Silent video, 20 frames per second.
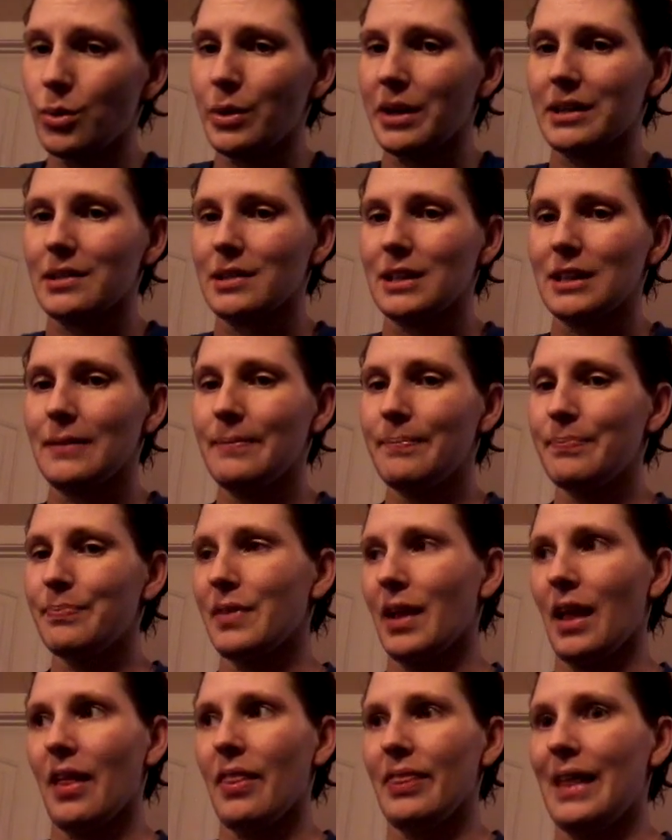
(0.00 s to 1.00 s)
quickly,
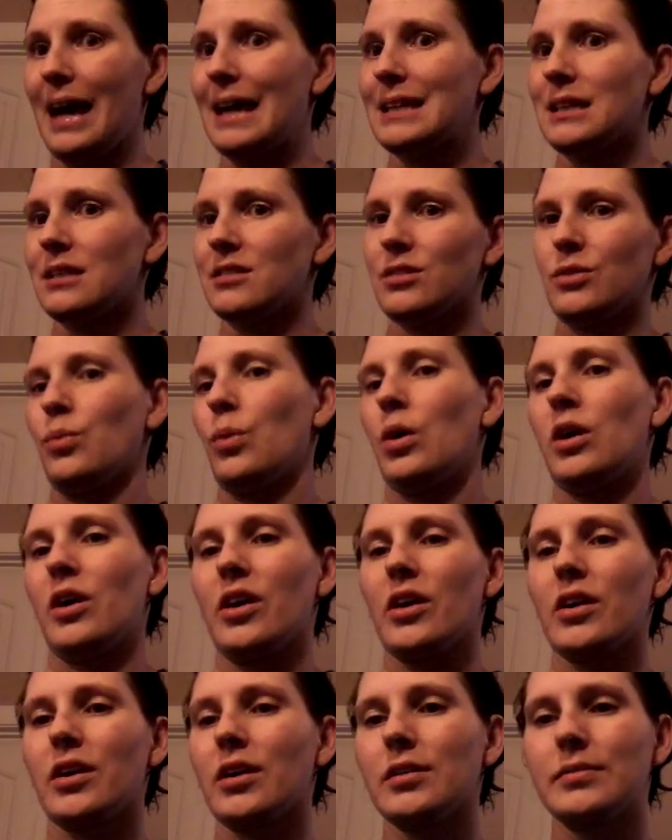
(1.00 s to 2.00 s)
that doesn't
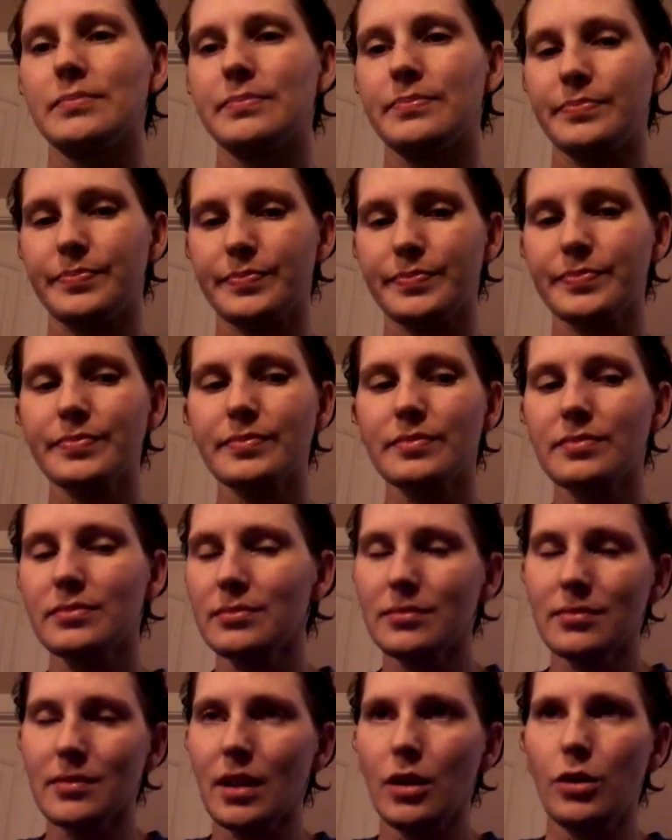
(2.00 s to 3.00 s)
work.
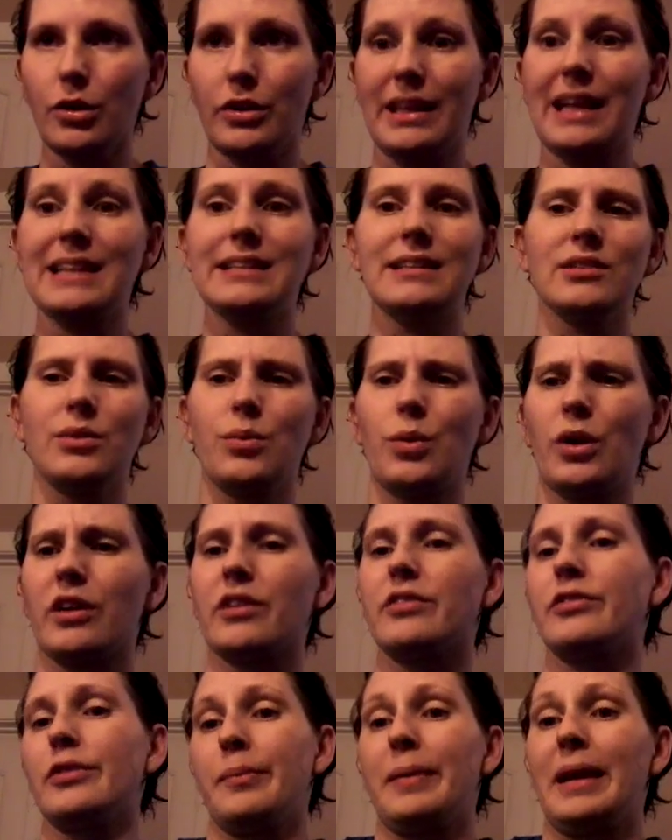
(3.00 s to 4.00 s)
Or that doesn't
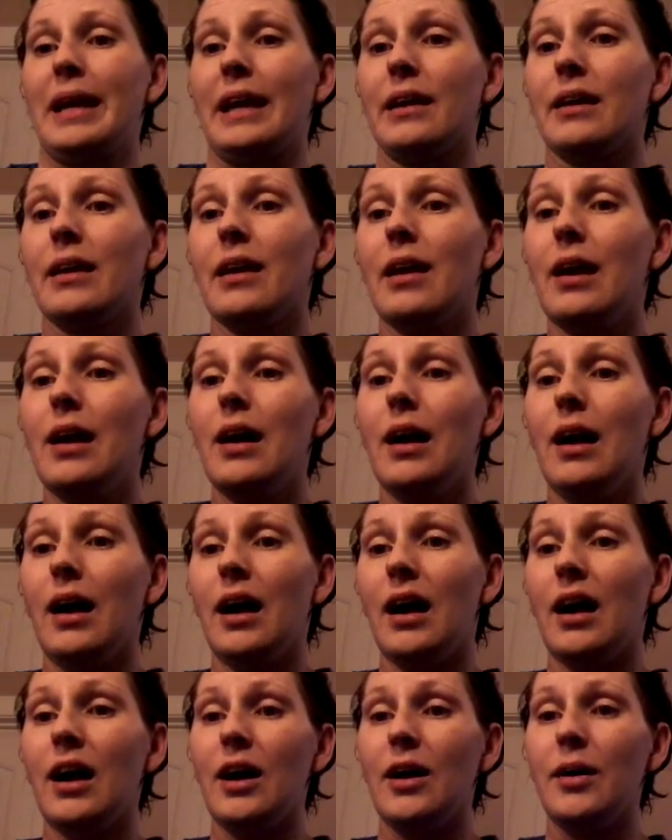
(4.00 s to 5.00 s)
work for me.
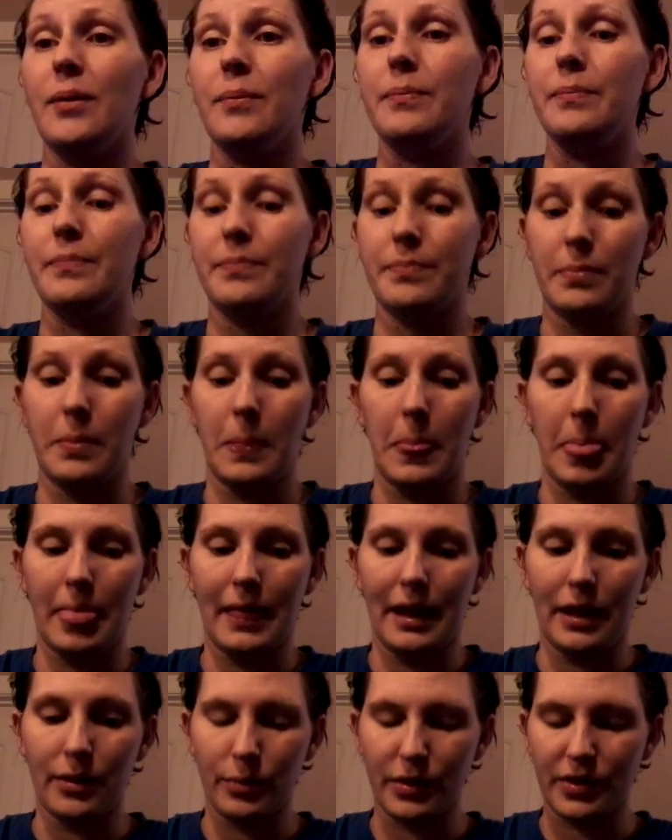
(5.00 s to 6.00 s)
Um,
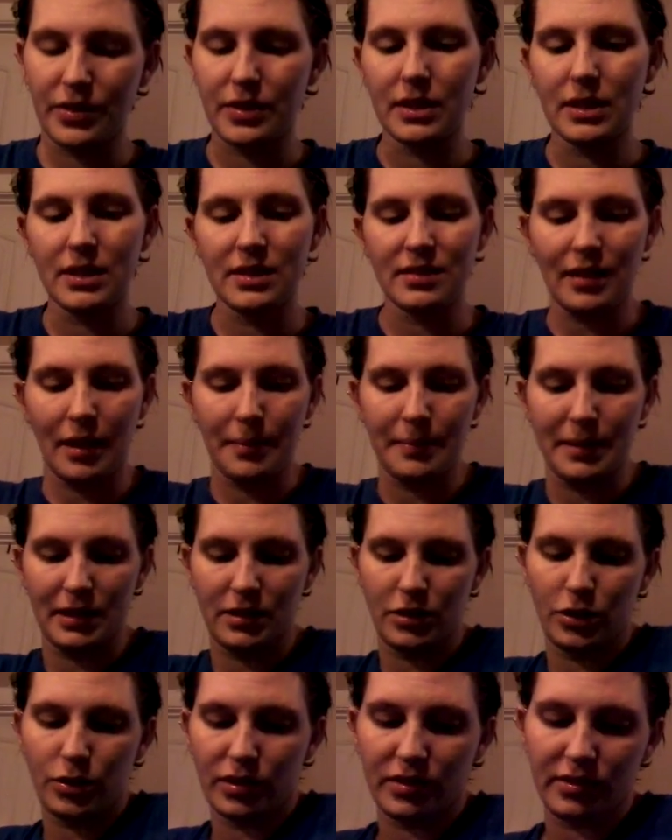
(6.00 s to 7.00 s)
and with this, I
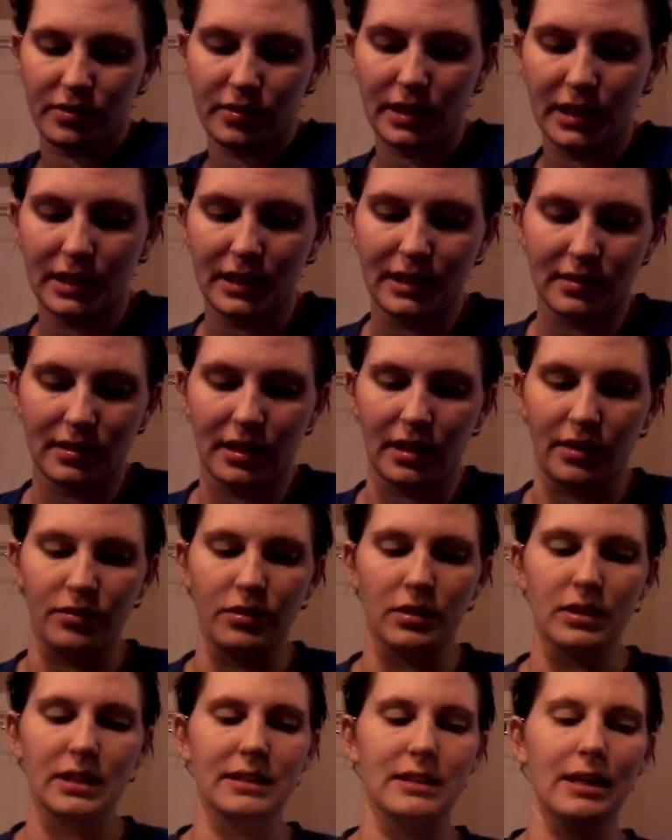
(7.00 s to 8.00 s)
mean, you can see it's got a
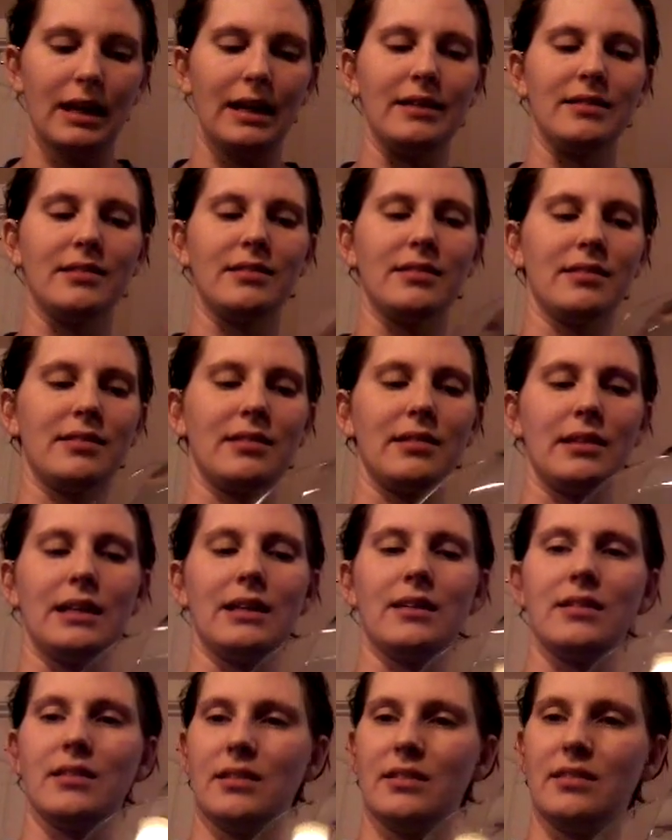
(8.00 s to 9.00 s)
really nice,
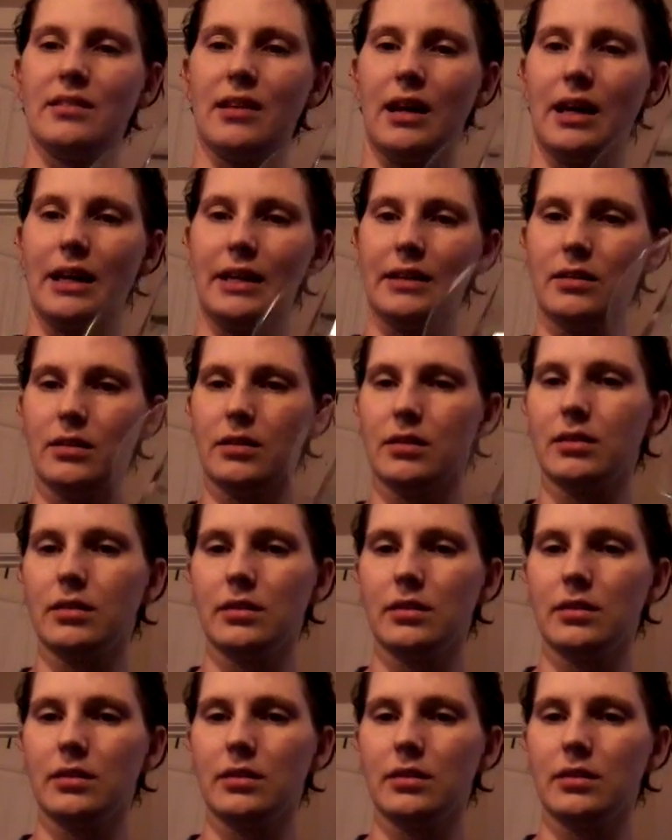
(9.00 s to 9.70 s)
sleek design.